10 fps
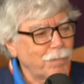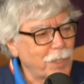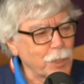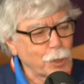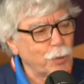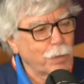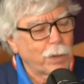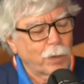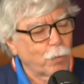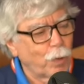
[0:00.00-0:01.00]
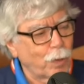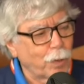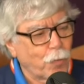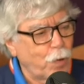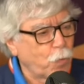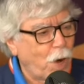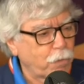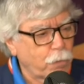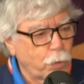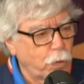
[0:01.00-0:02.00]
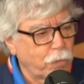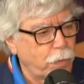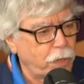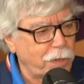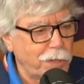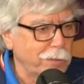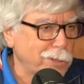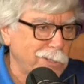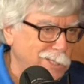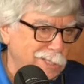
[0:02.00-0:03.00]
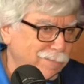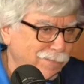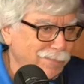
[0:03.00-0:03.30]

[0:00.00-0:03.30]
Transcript: This could have been a really great rivalry over many years because